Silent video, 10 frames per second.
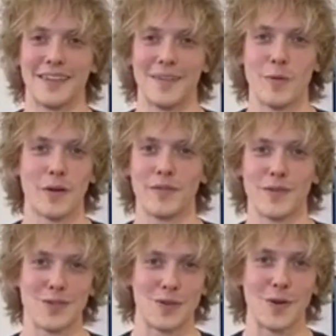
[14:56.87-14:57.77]
wonderful
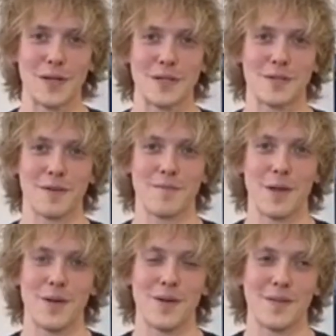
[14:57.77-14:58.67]
stories from the
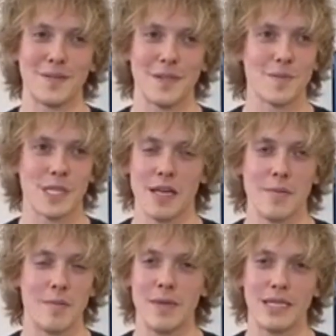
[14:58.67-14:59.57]
whole Jim
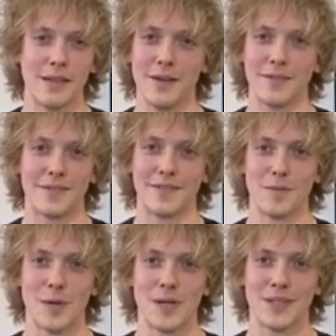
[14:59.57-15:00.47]
Steinman Meatloaf
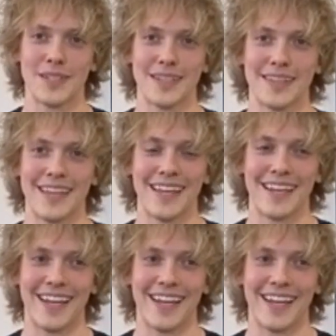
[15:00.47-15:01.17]
world that